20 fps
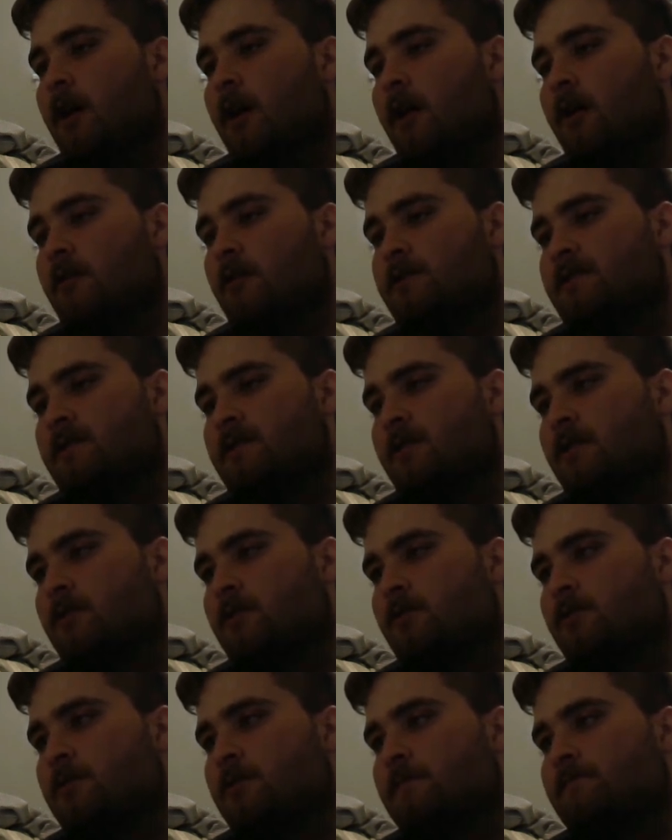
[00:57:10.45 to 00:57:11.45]

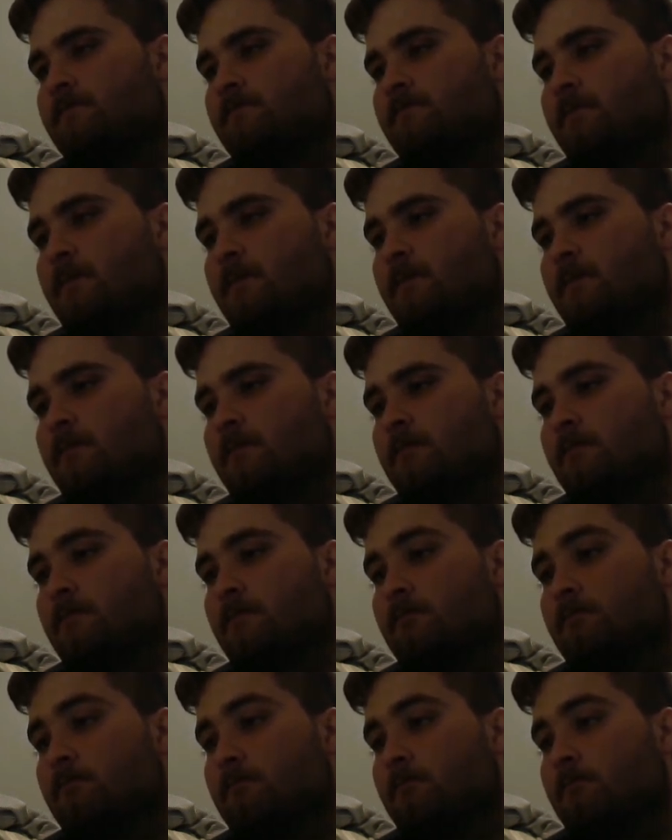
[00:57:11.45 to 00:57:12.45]
Also,
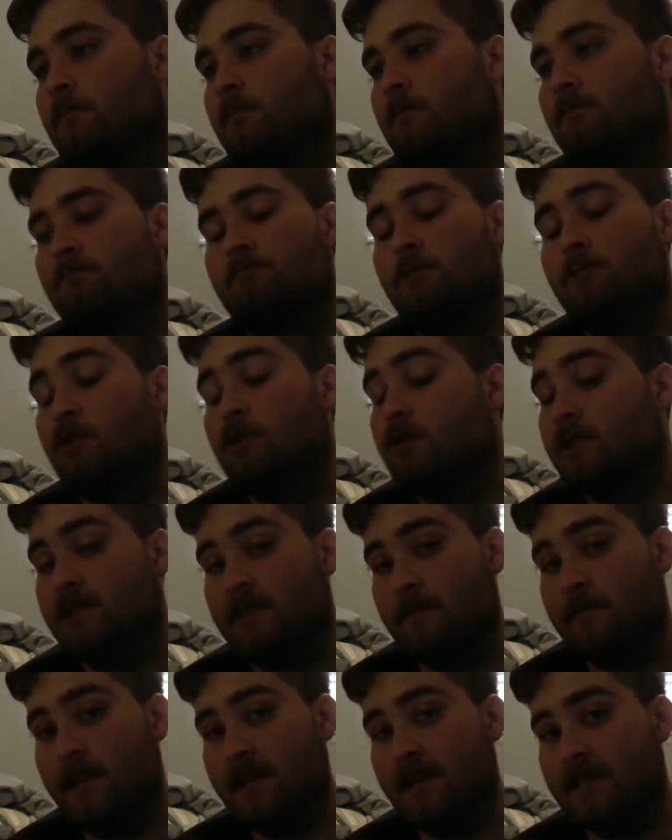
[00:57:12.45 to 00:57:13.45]

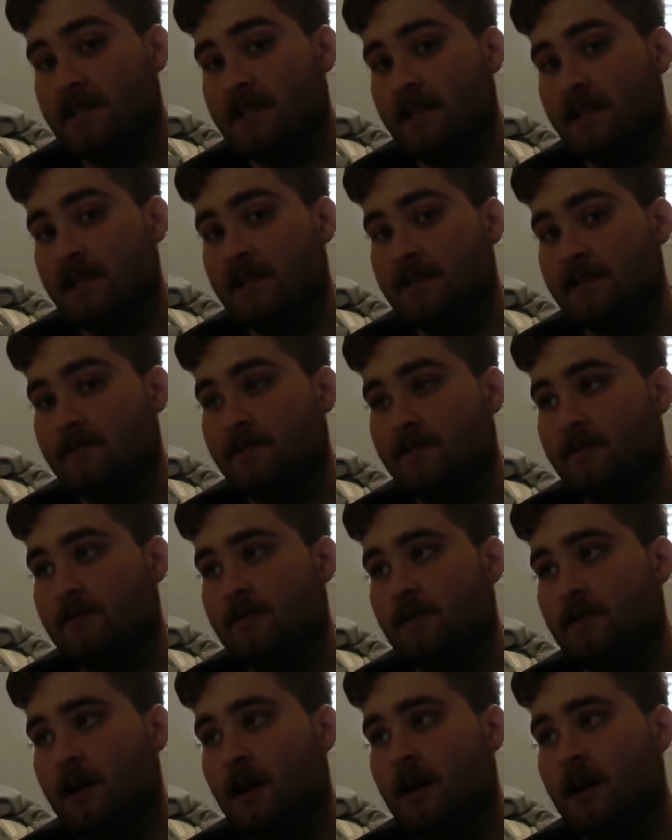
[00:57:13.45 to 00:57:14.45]
music's amazing in this one.
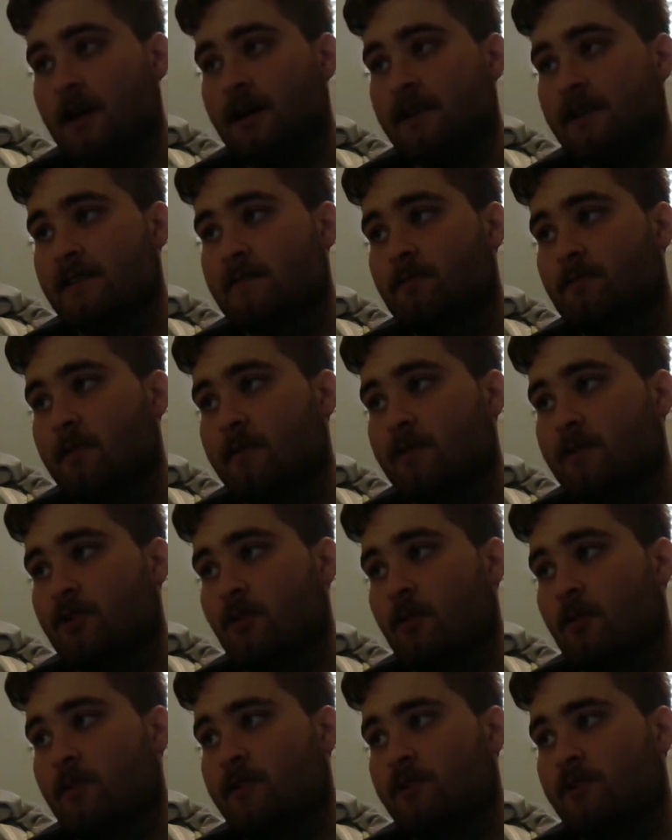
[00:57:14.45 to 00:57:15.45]
It's pretty much
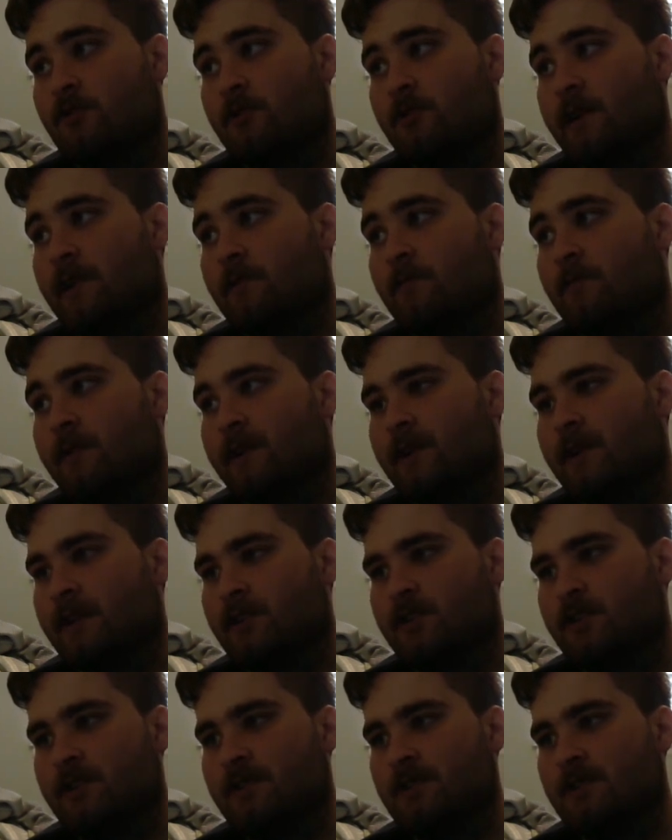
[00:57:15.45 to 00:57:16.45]
orchestrated
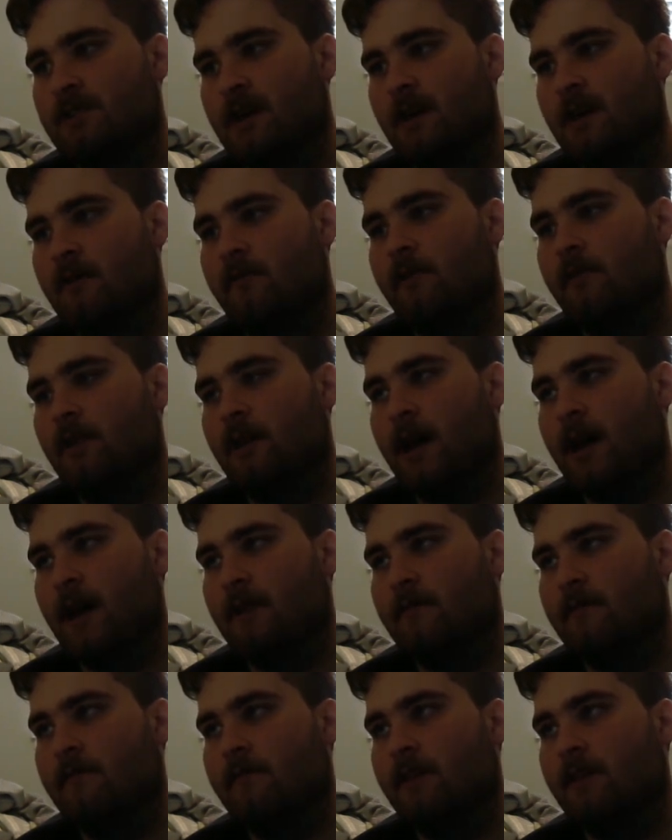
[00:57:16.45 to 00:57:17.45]
renditions of a
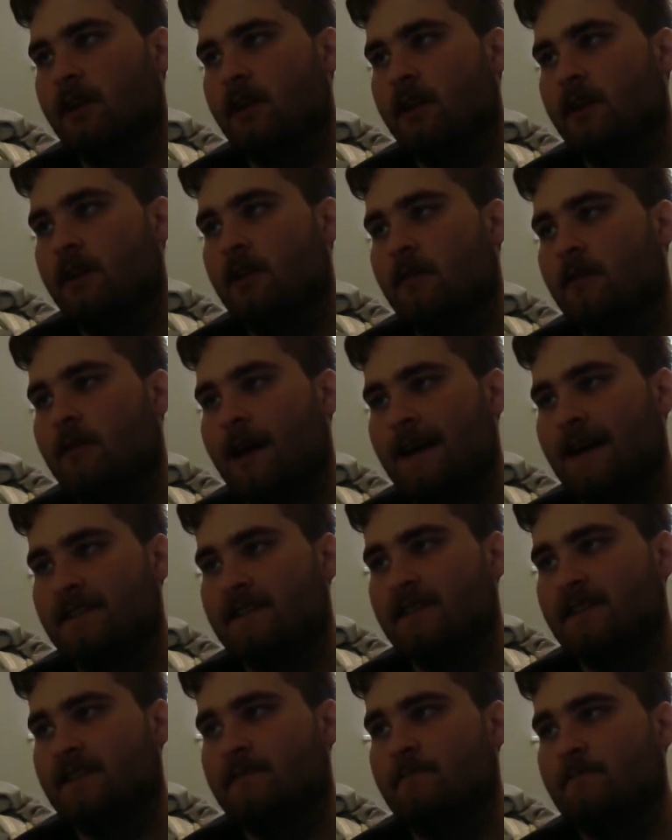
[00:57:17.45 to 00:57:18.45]
lot of the
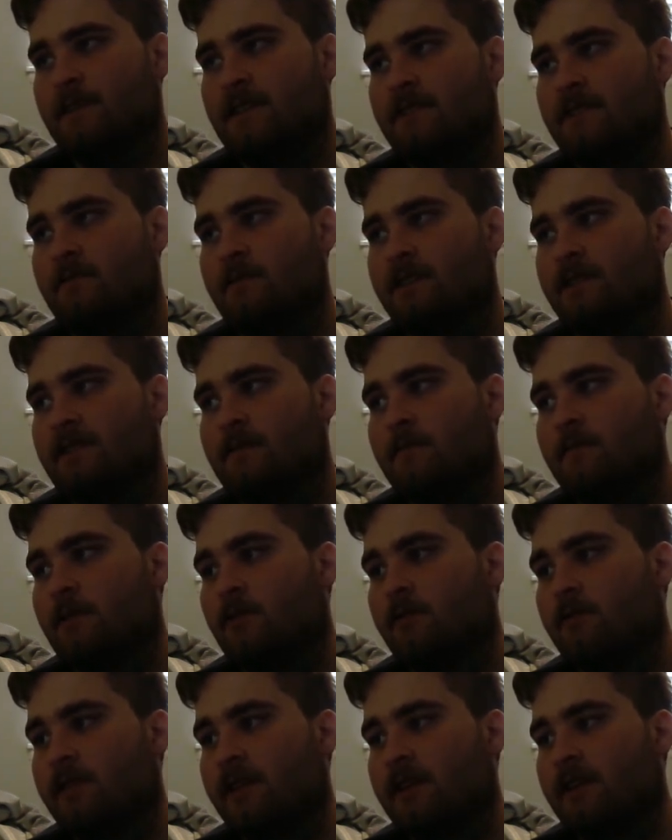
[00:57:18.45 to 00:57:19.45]
classics mixed with some
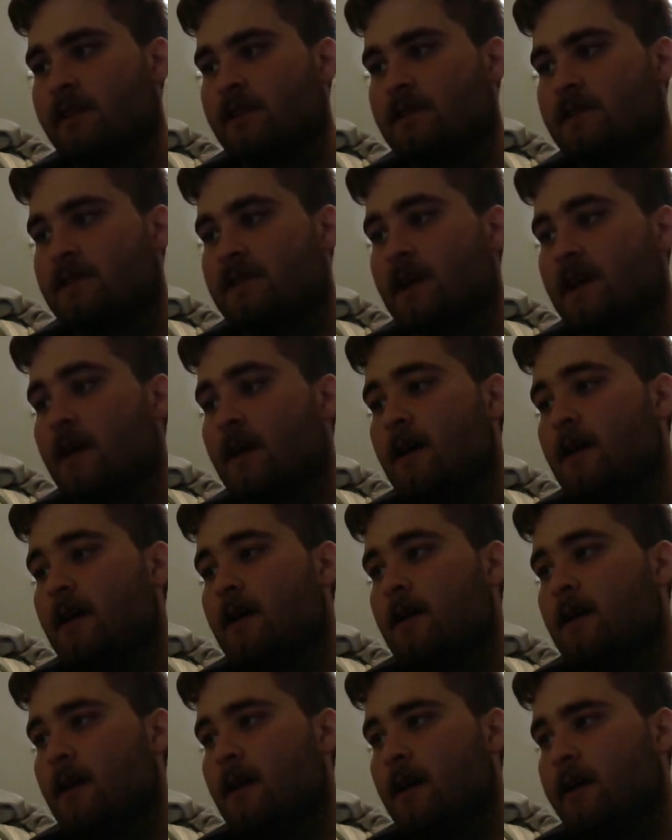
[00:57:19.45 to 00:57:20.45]
new things
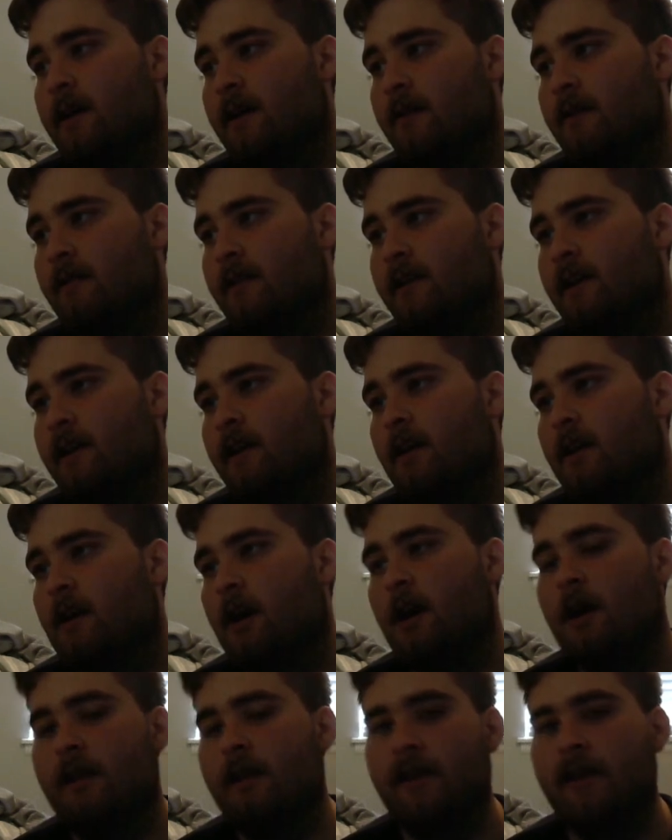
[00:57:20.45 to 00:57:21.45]
here and there.
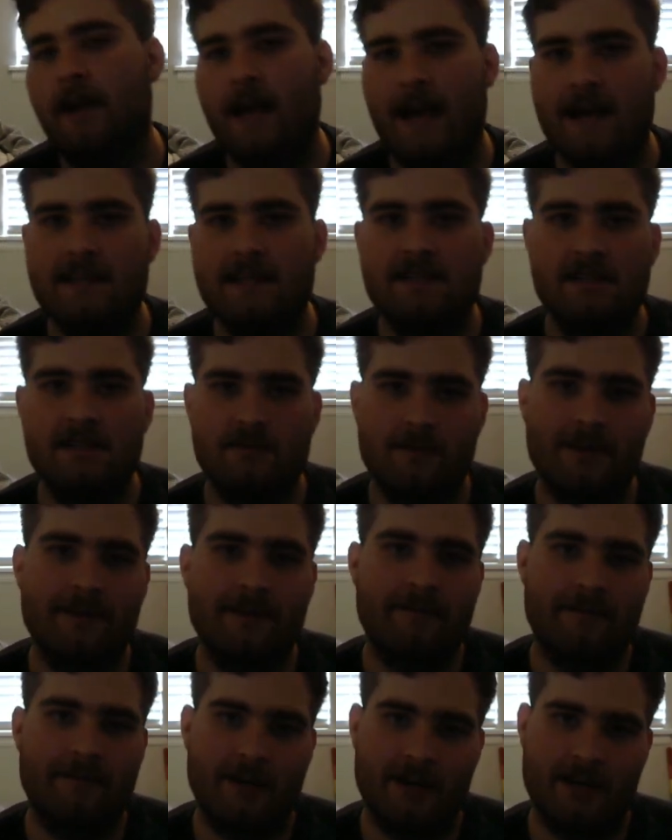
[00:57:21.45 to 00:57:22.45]
The cast is really
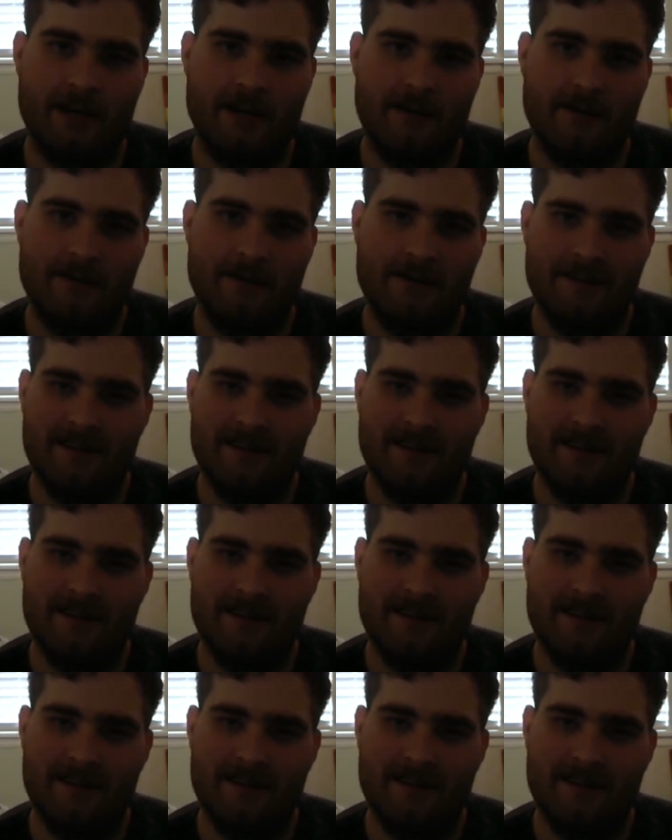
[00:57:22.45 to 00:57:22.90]
fun,